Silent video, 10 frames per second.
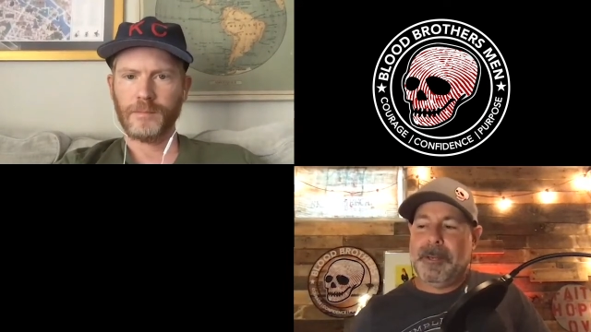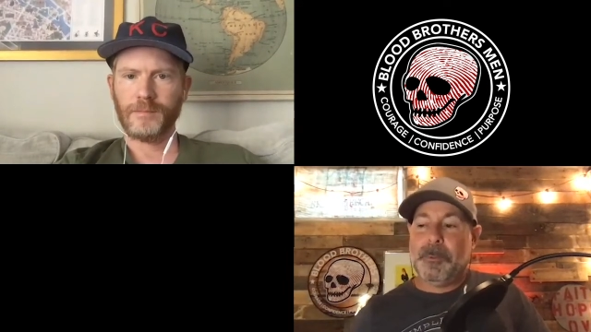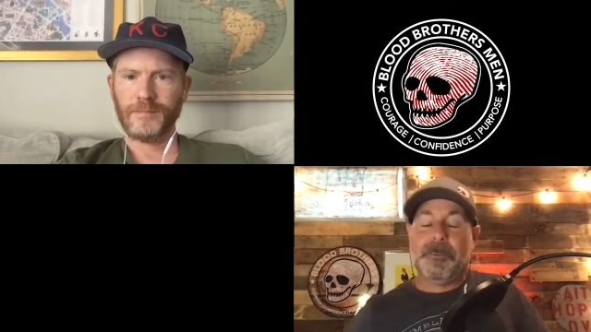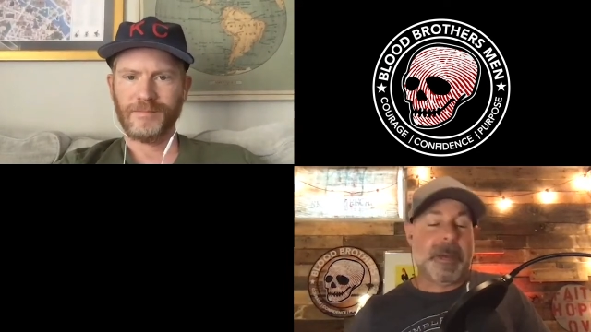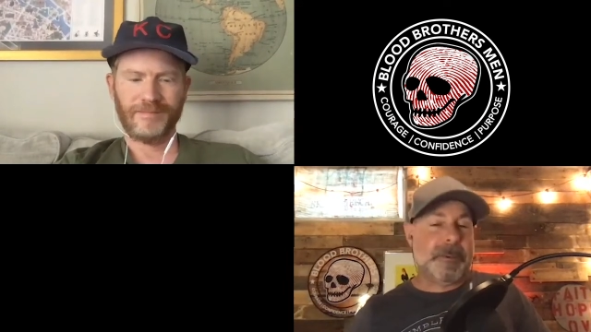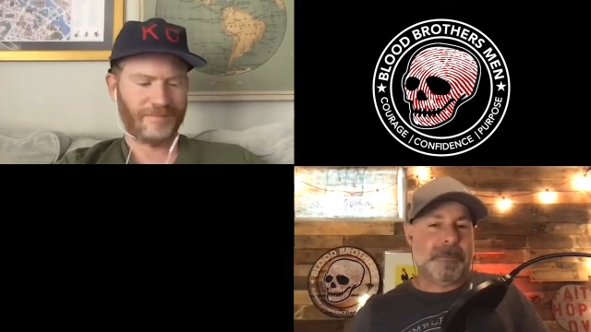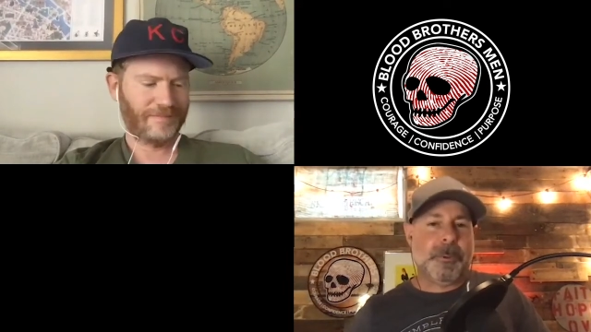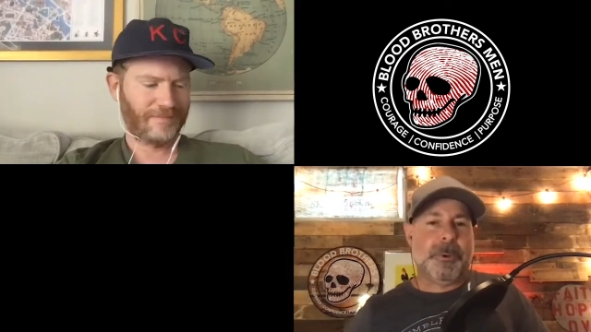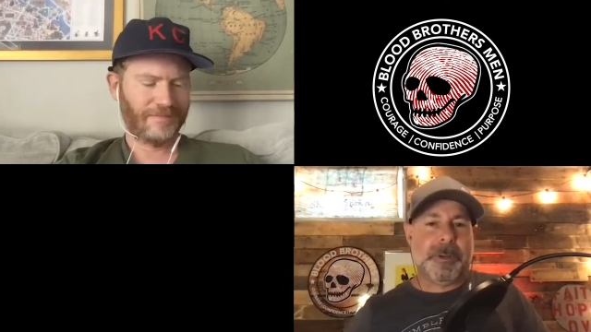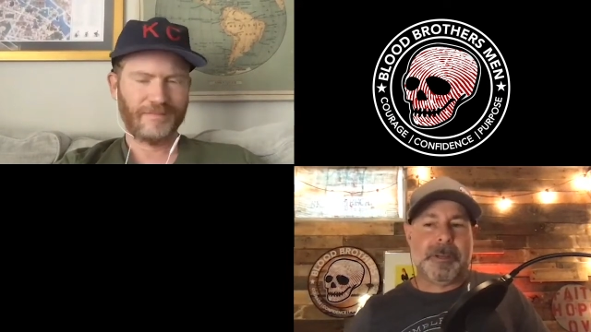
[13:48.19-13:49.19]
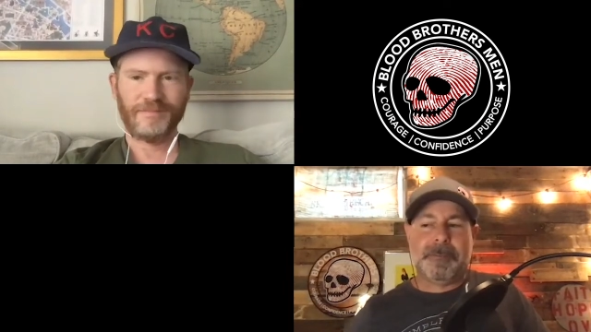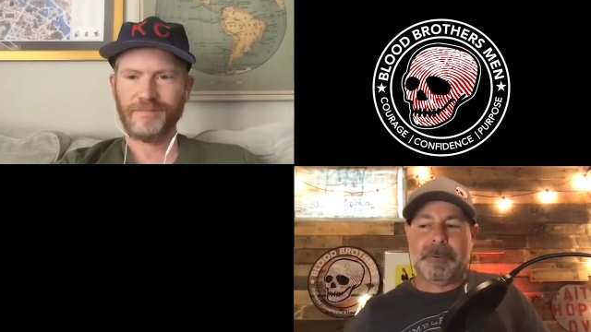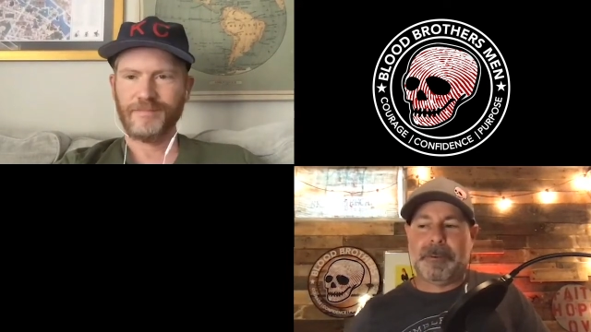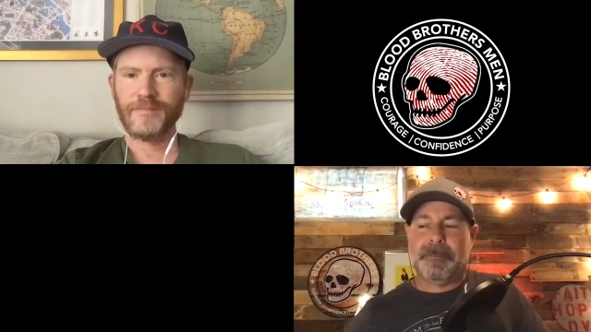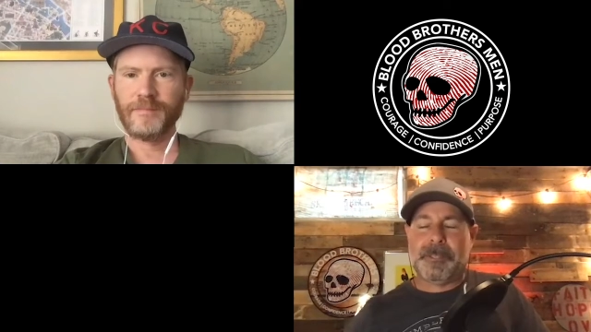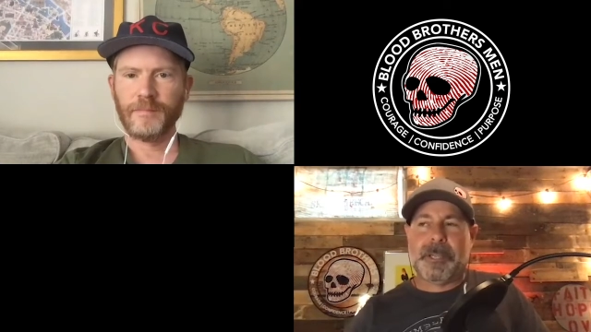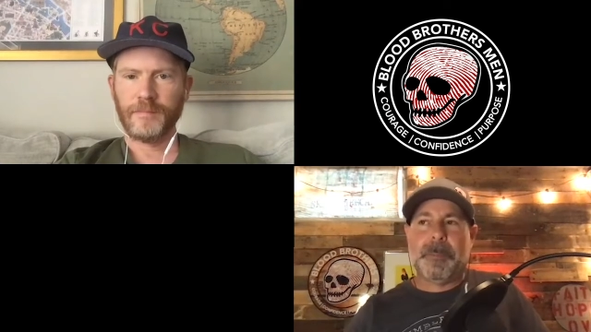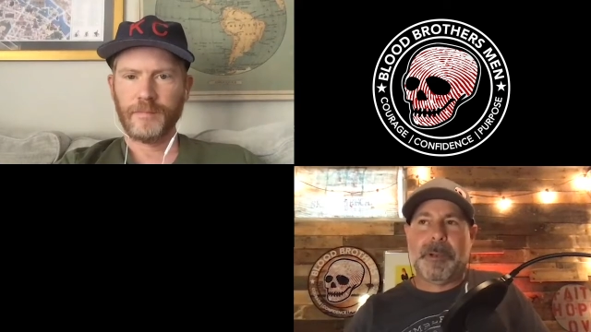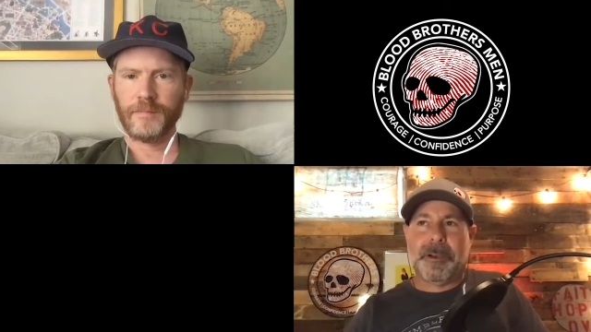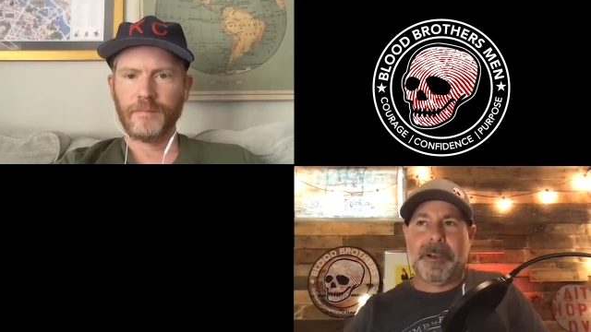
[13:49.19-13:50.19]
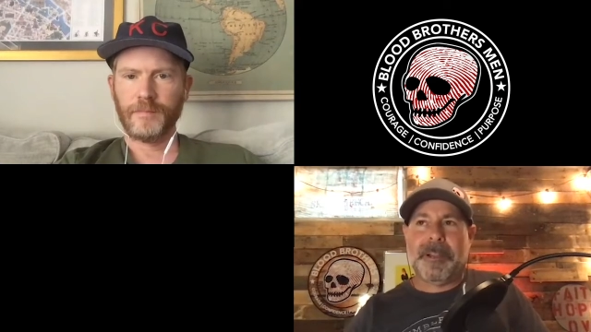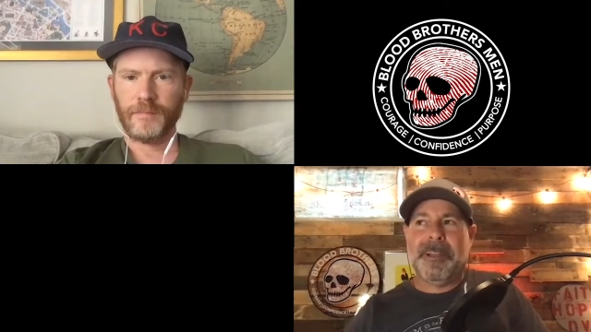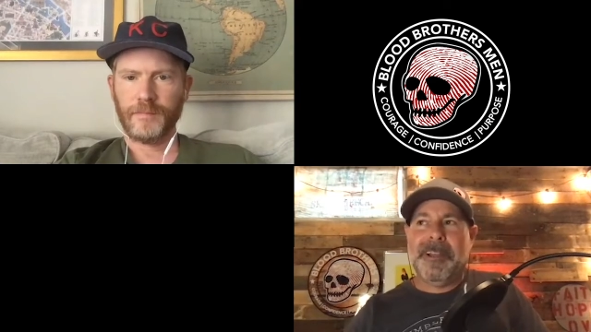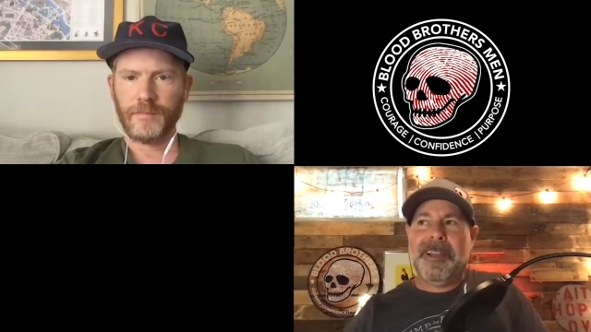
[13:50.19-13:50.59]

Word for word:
Speaker 1: moved down to Florida for for seminary.